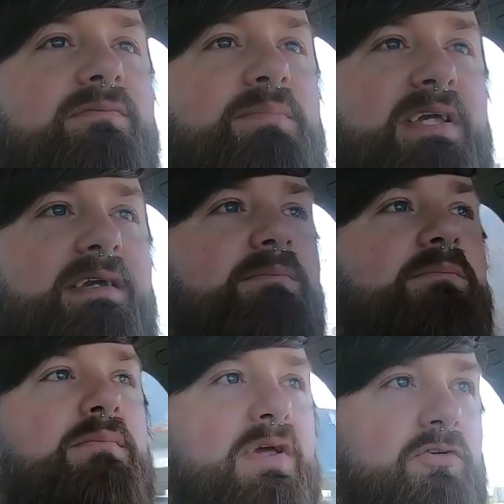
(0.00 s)
be
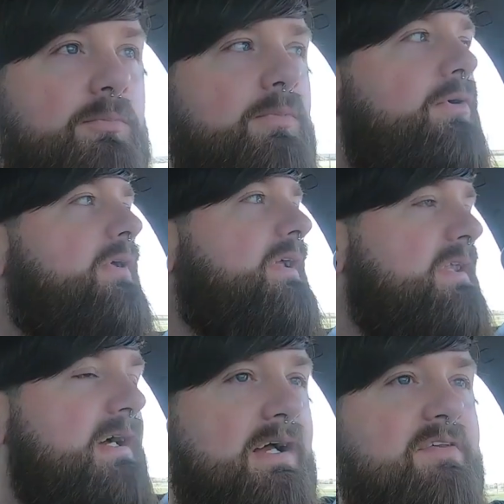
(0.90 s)
miserable and
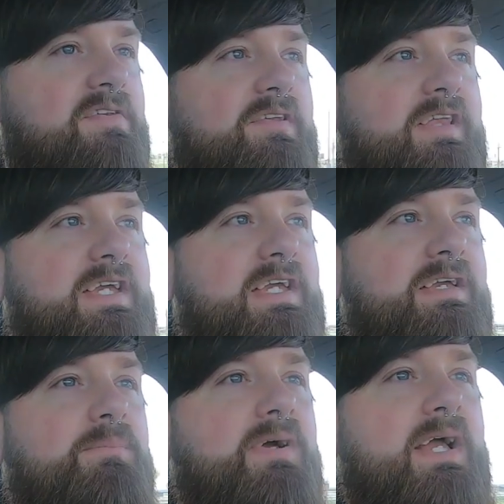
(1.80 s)
not
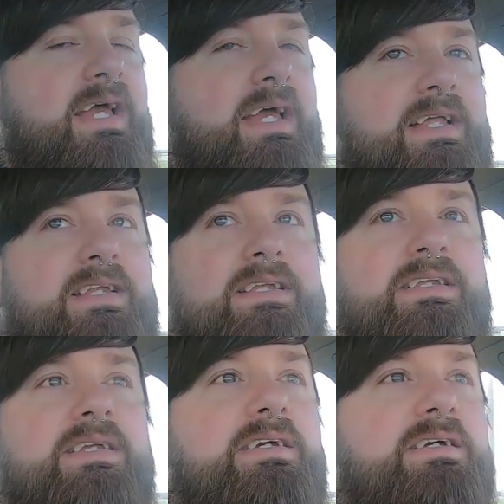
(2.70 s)
sleep
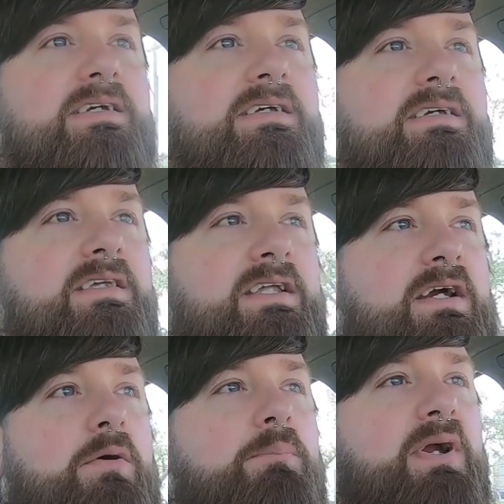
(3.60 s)
and, you
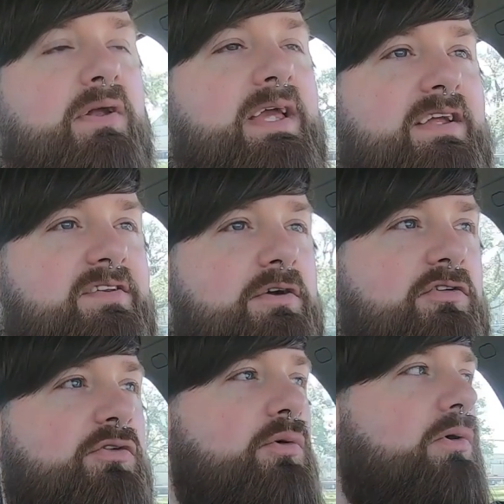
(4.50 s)
know, barely get to go to
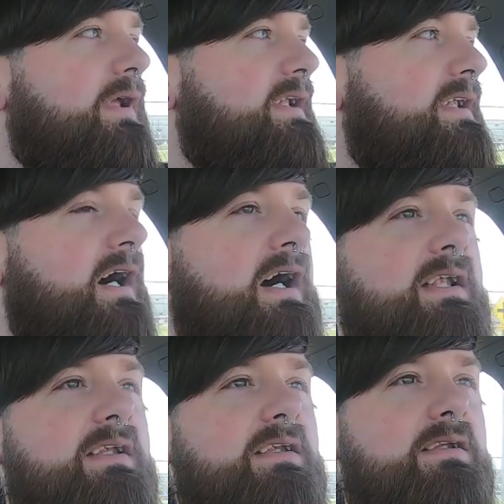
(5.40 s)
school and not
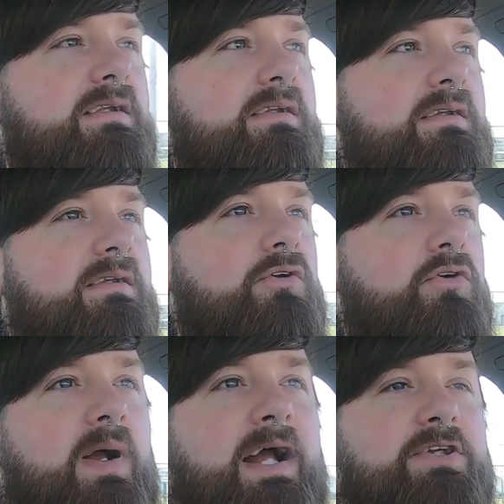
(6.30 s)

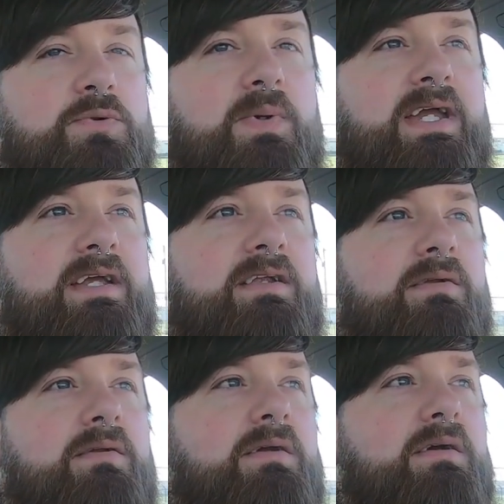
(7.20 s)
graduate
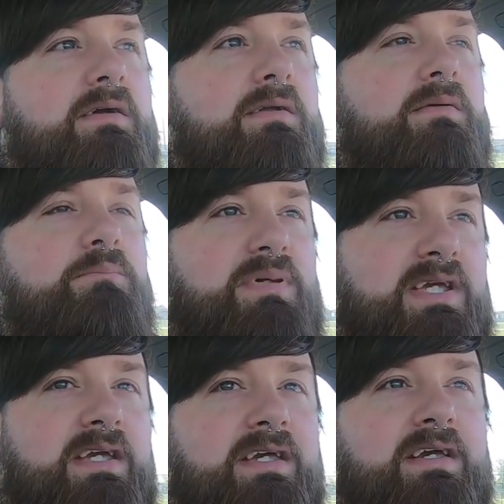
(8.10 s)

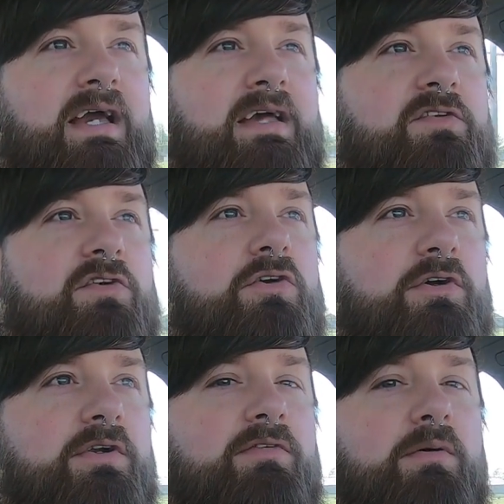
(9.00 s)
being as
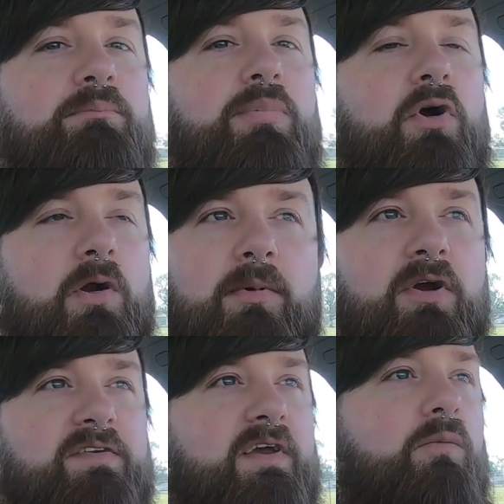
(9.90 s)
good of a
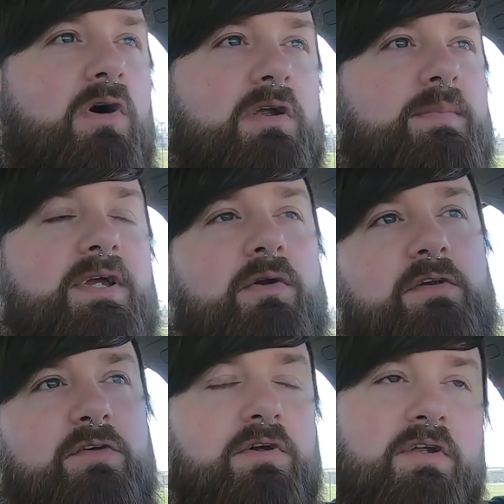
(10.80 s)
barber as I want to be, or
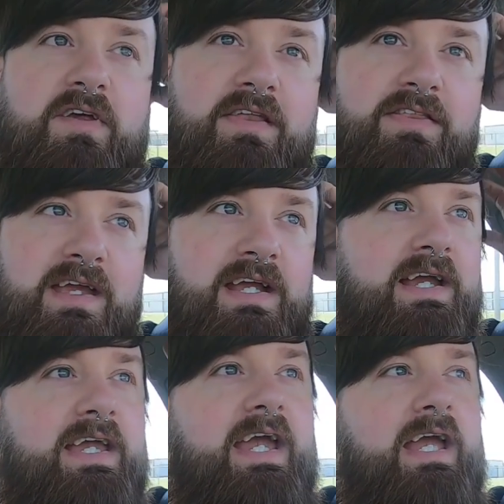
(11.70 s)
as good as I think I
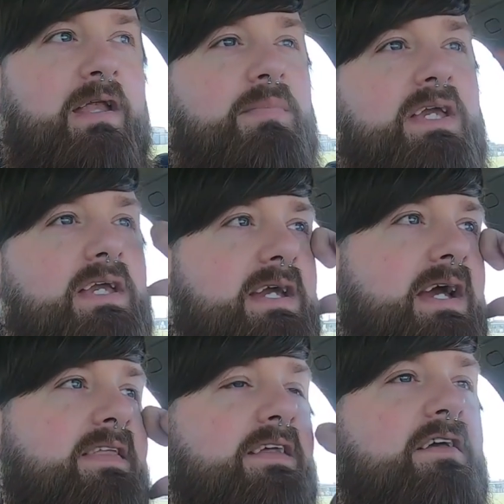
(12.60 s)
can be
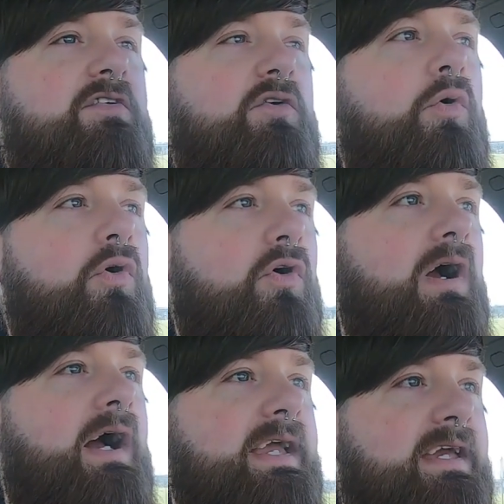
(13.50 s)
at this, or
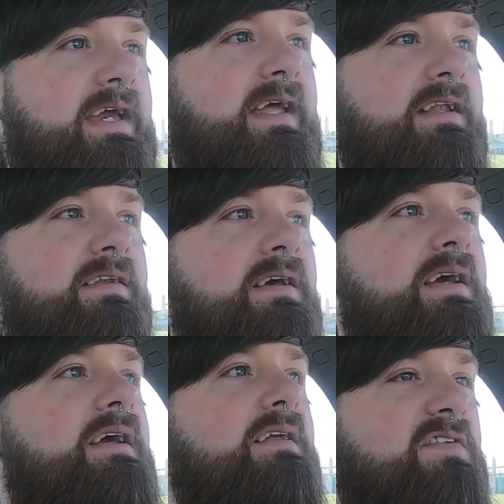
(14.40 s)
I
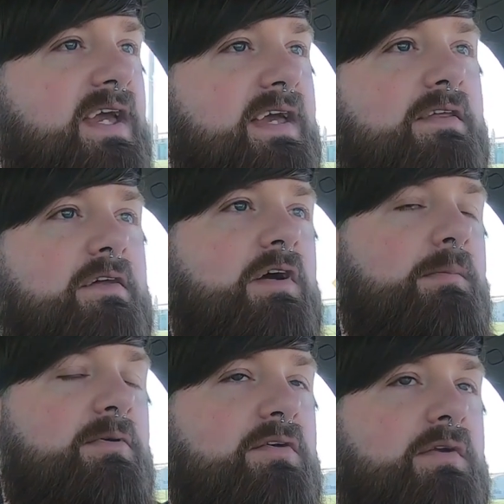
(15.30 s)
can take this
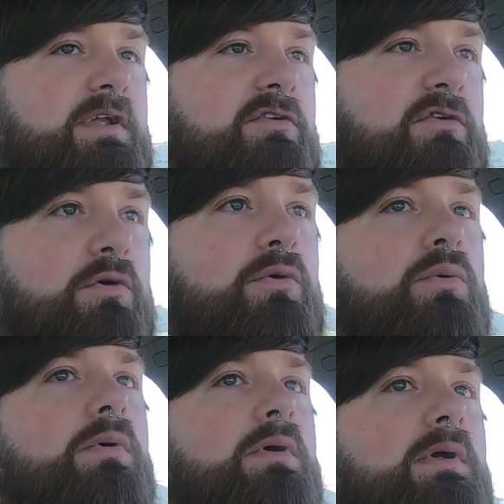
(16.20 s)
opportunity to
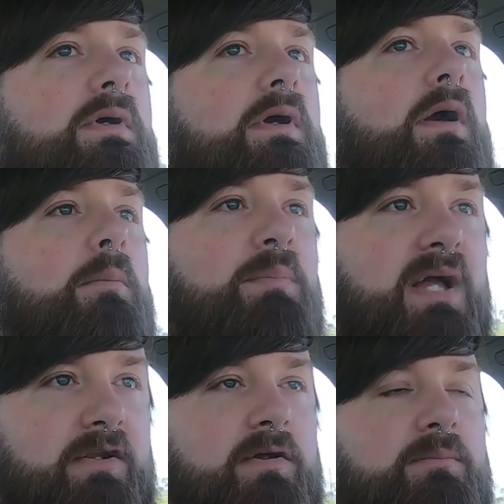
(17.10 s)

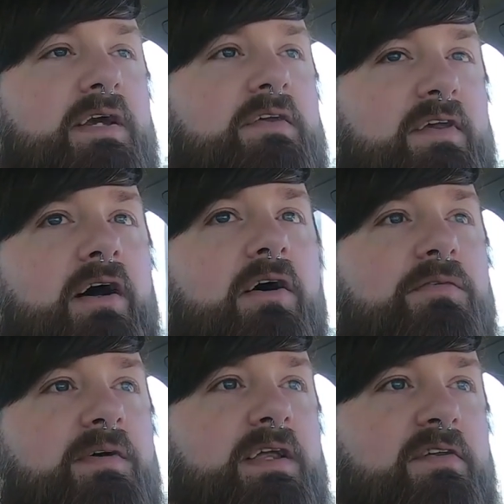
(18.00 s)
bet on
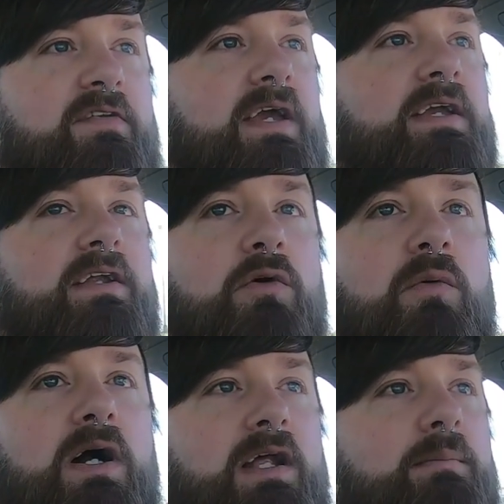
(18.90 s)
myself and say, you know
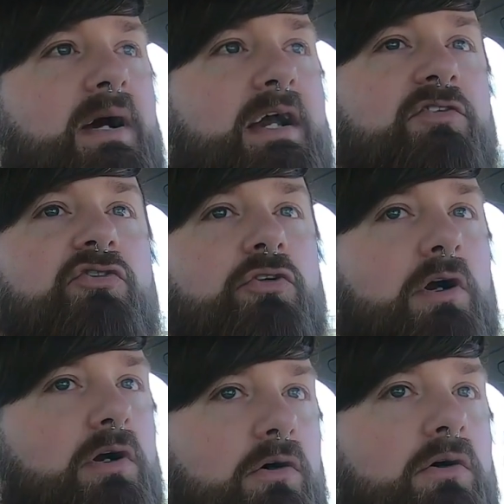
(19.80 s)
what, I might
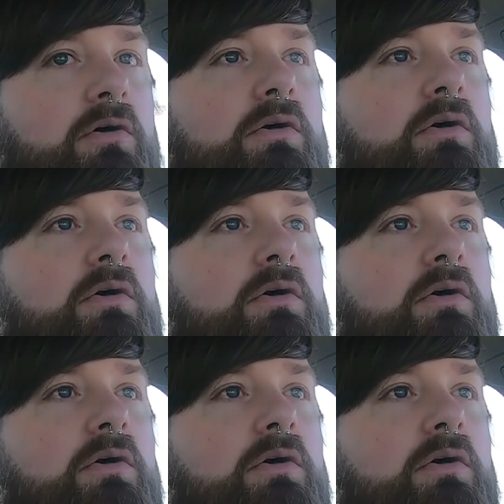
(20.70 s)
struggle